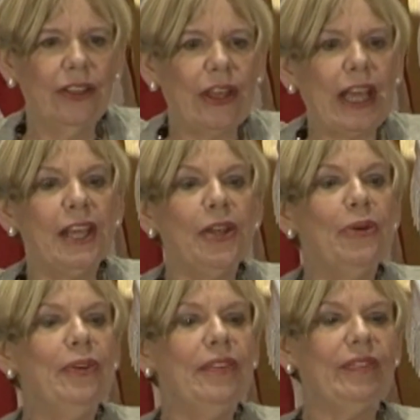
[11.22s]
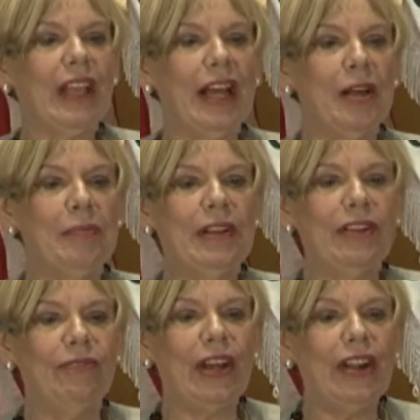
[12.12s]
Thank you. Um,
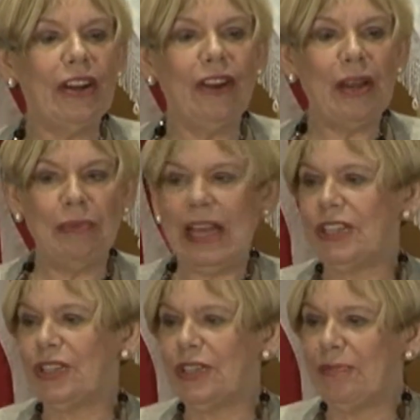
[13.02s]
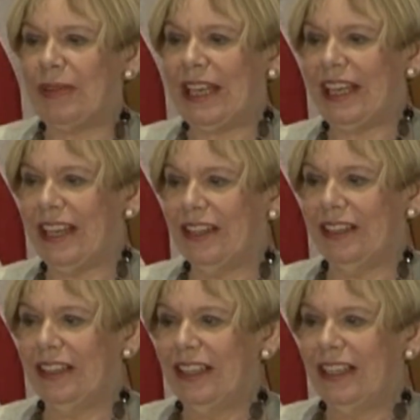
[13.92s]
a very great pleasure to be
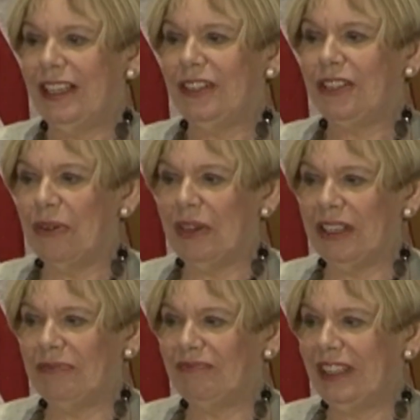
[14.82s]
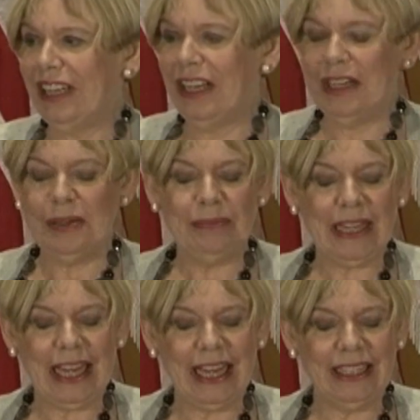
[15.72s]
here in Doha, um,
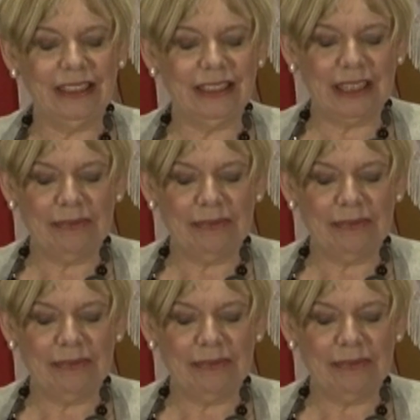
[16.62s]
and